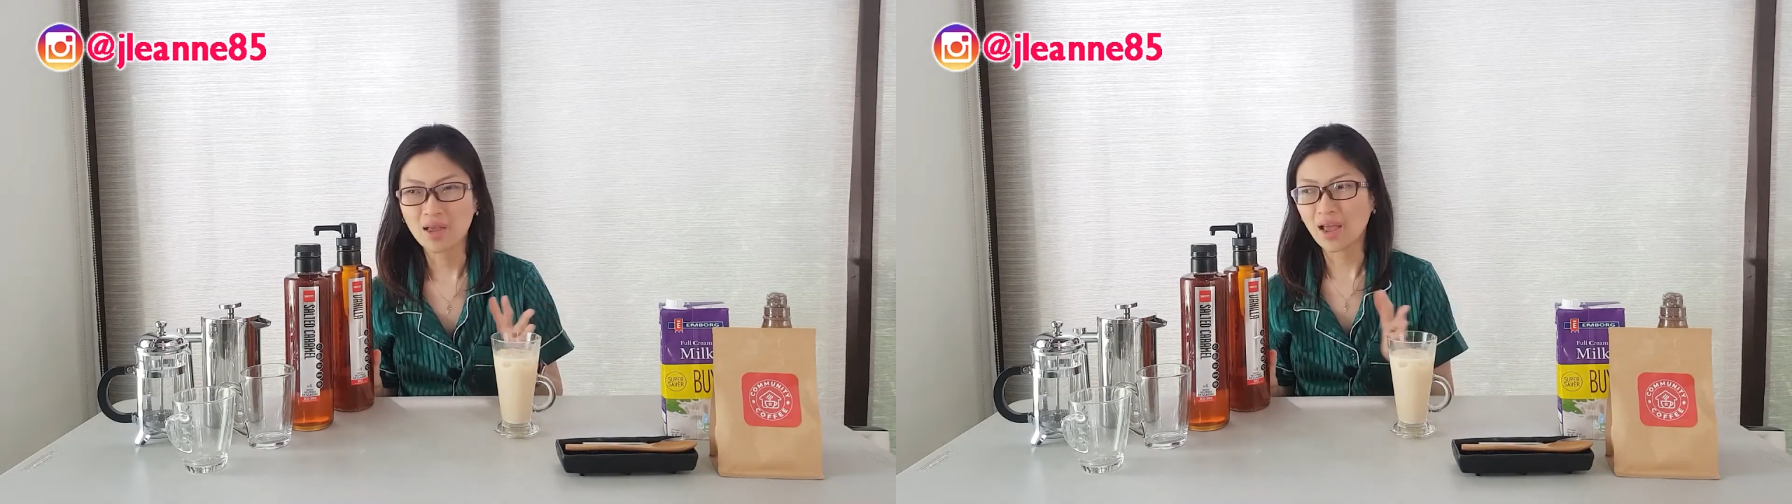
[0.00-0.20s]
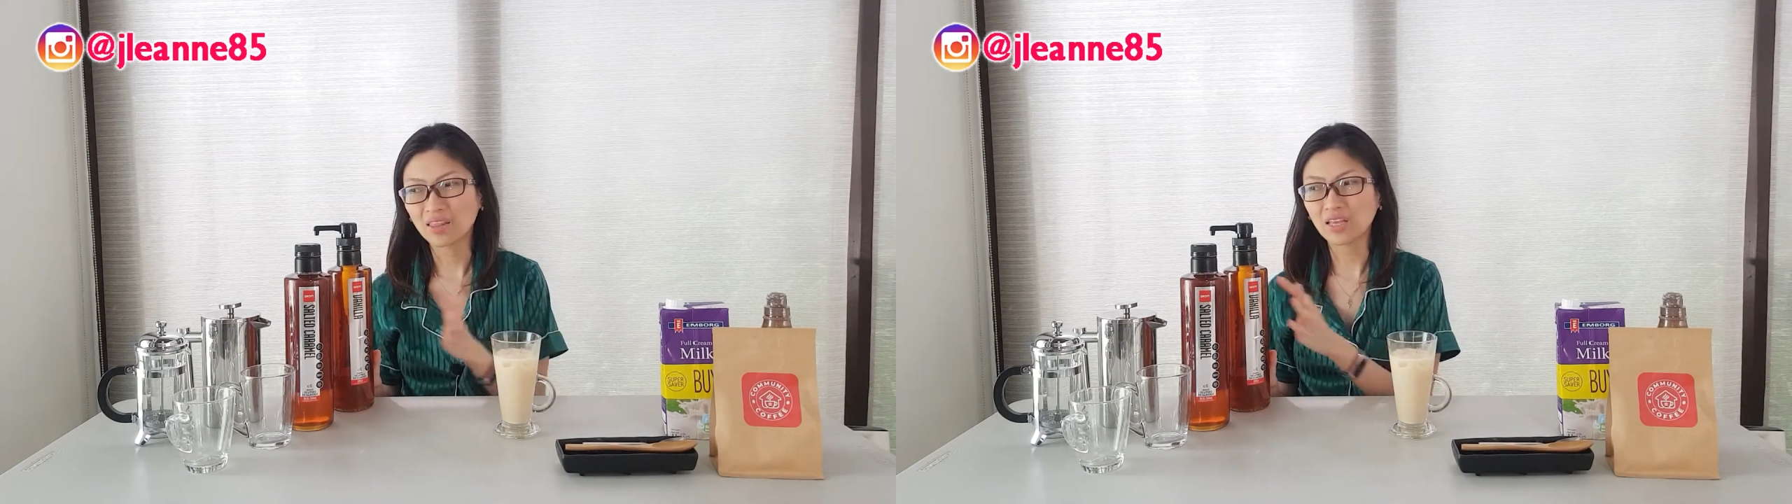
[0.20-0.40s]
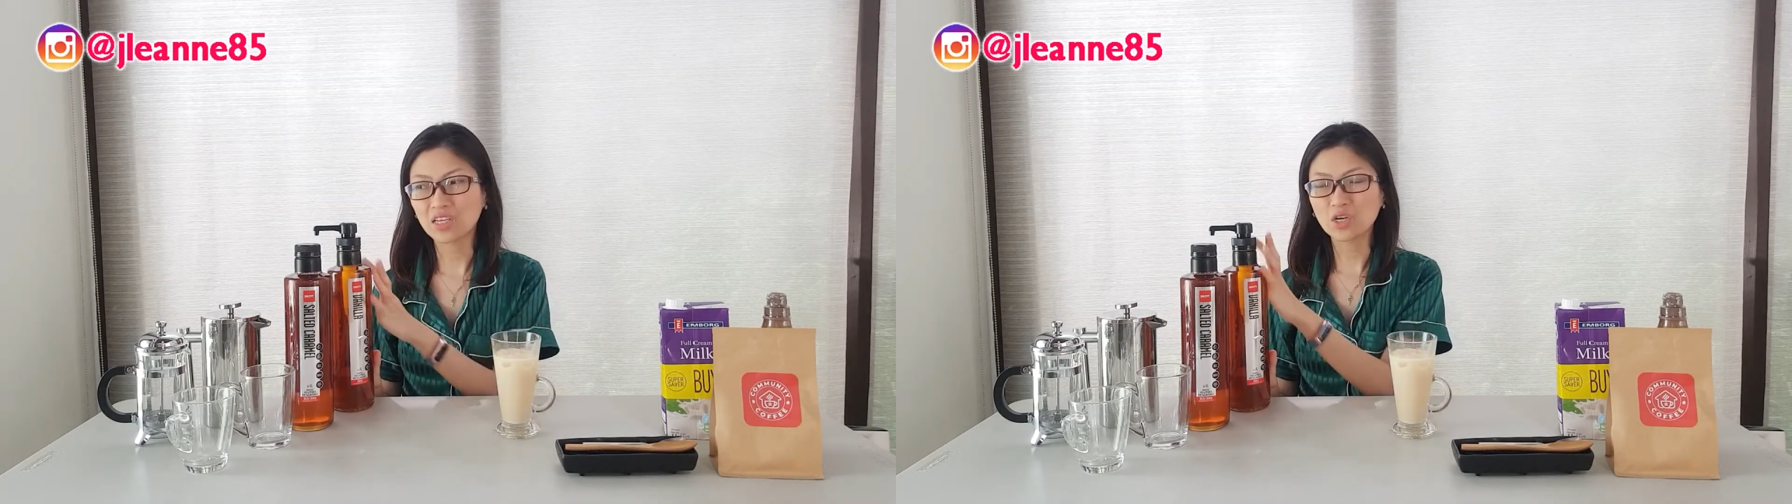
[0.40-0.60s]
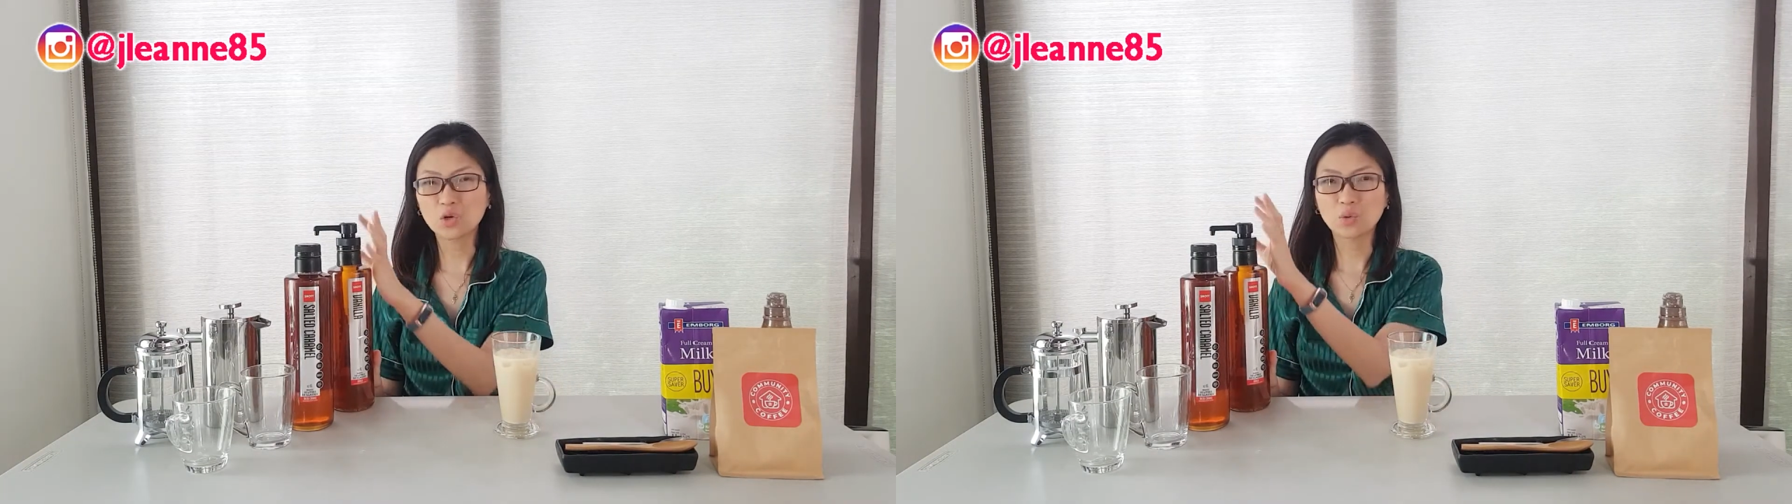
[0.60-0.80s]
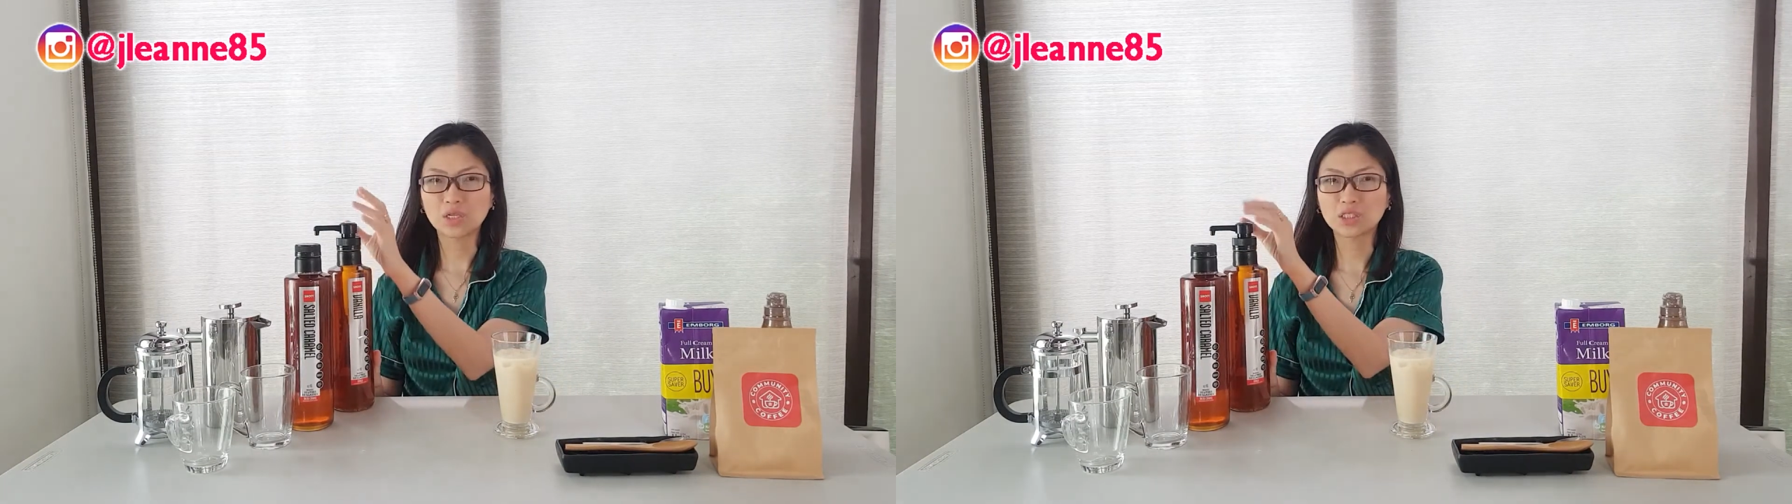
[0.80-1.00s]
and then you
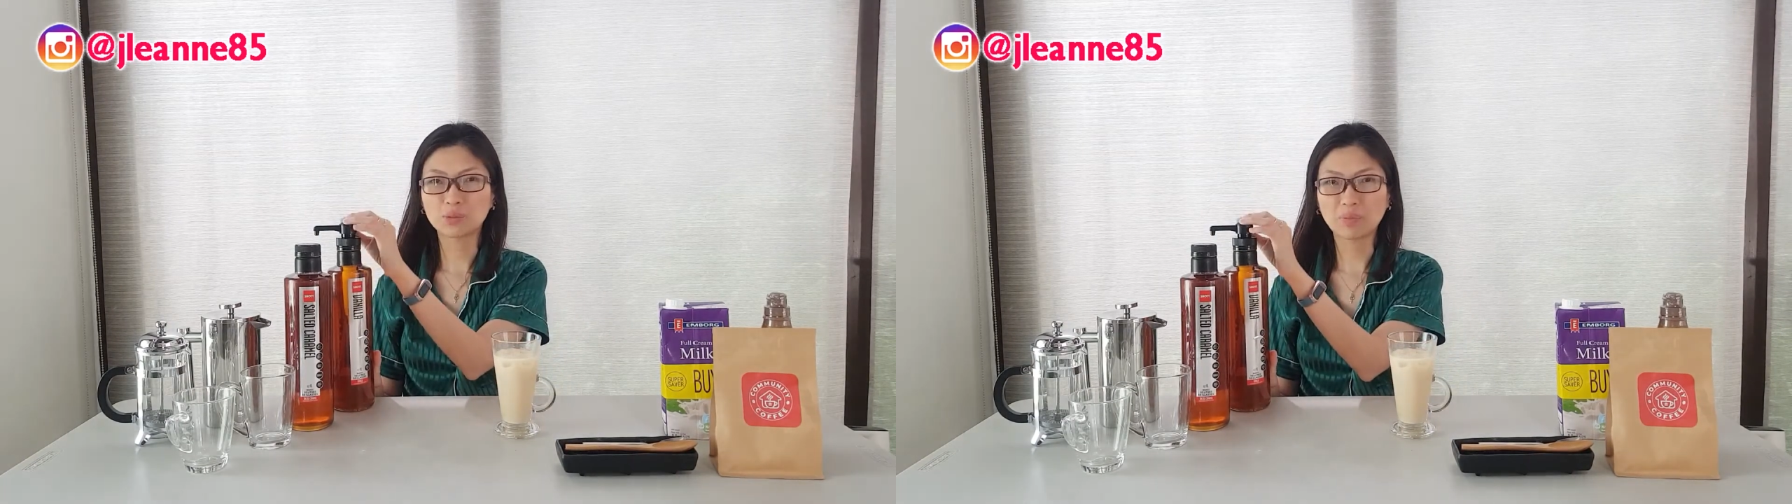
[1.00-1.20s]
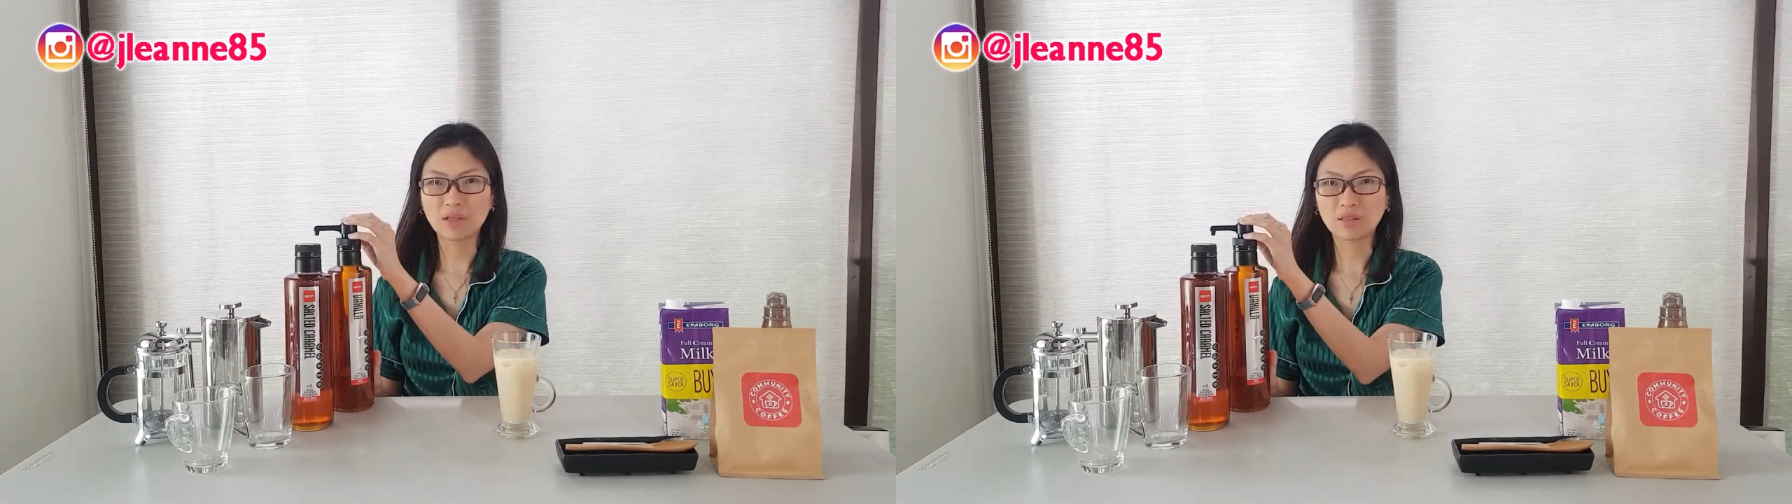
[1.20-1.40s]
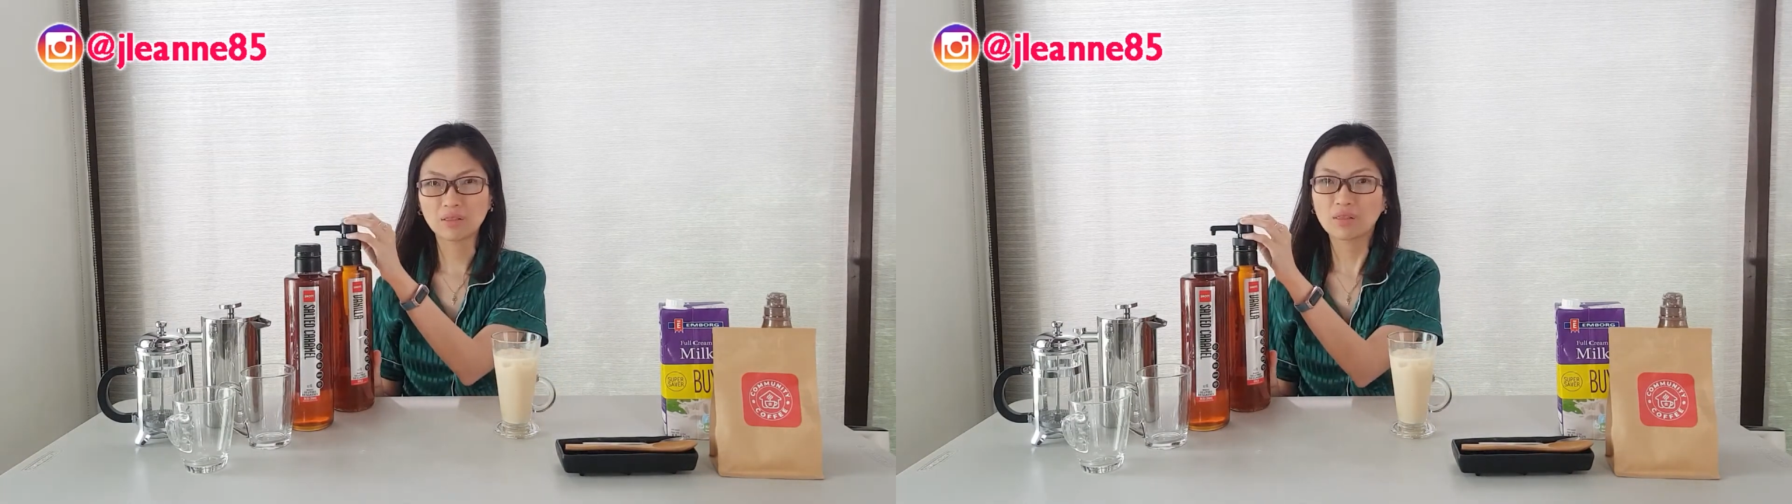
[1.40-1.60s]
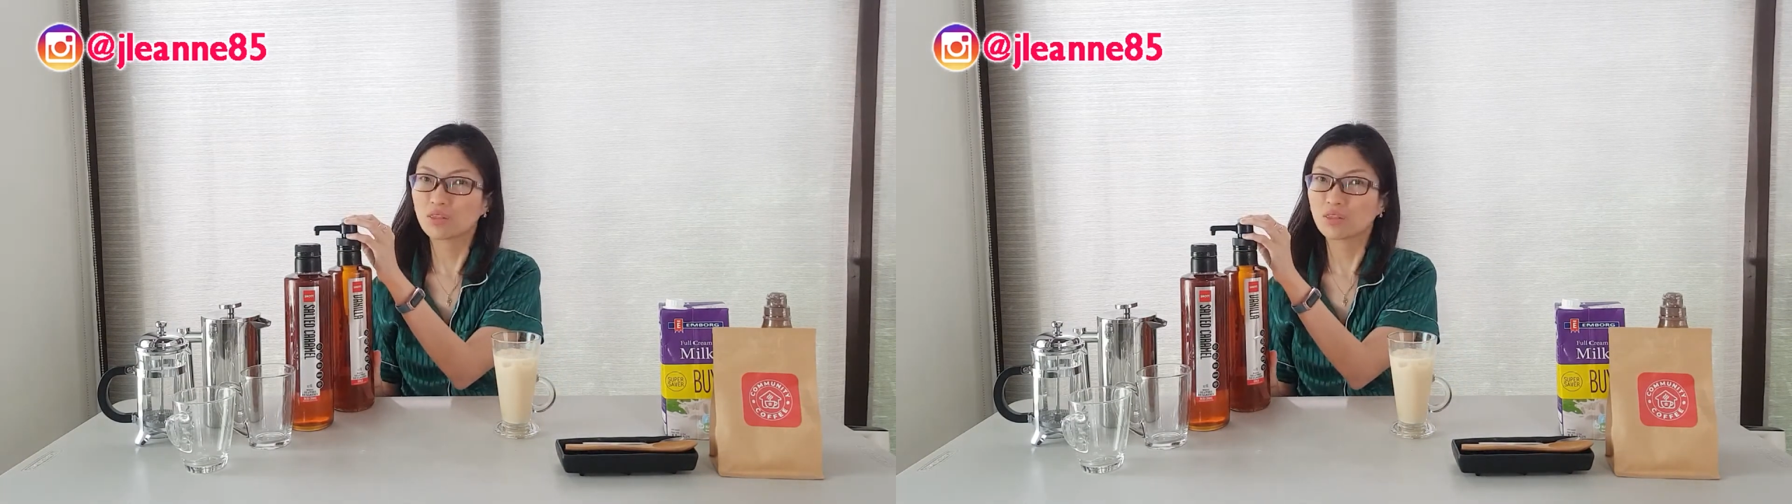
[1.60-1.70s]
will spend